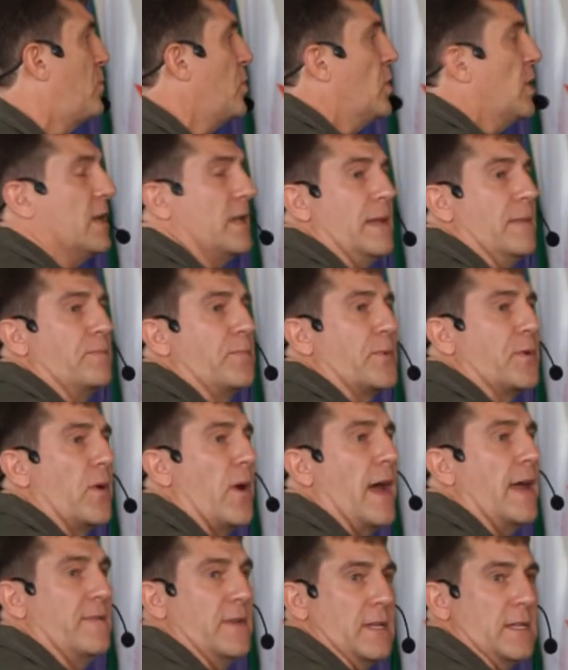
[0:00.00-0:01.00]
put it in
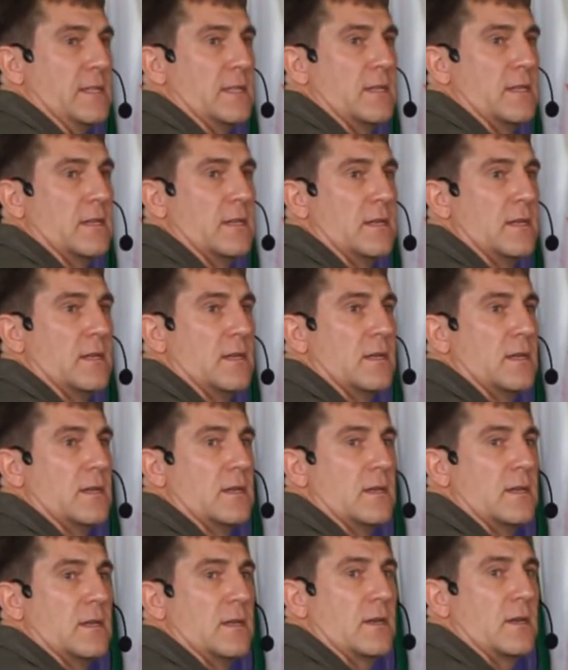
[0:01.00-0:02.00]
private.
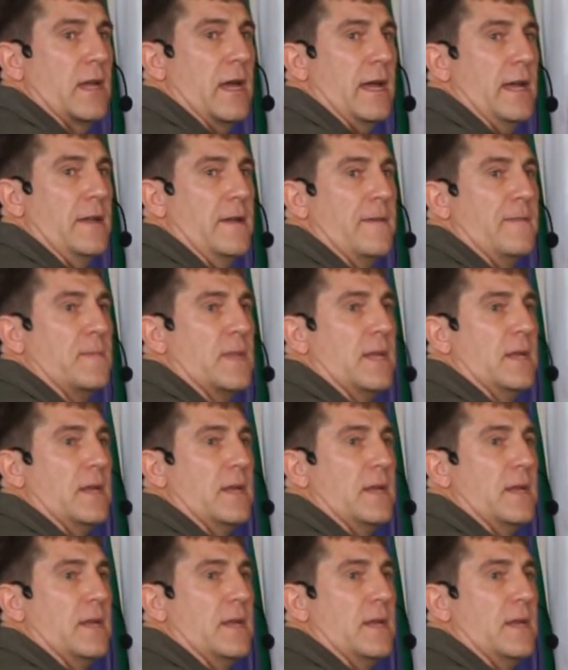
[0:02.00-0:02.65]
Okay?